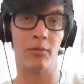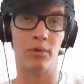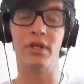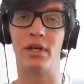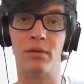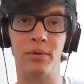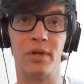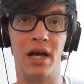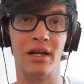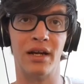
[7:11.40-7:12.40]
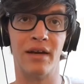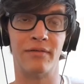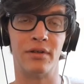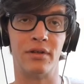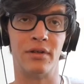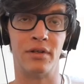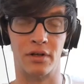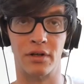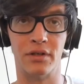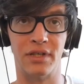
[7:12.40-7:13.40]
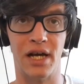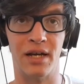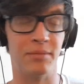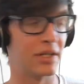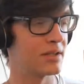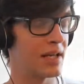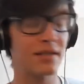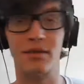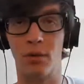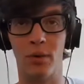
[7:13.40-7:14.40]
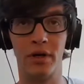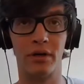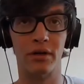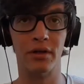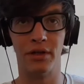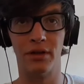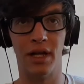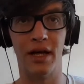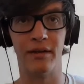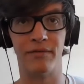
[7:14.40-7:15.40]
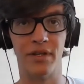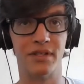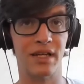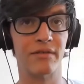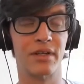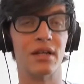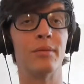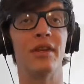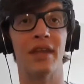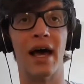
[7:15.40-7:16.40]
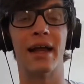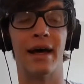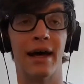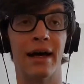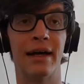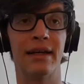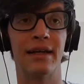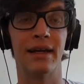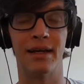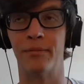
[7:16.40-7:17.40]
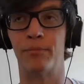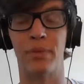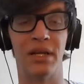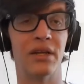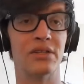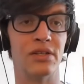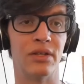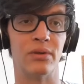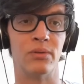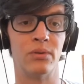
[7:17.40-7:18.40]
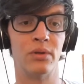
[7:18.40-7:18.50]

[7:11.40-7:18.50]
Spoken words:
really hope you got it after your girl died, because that's the one girl in your life that is ever gonna be that hot and be into you.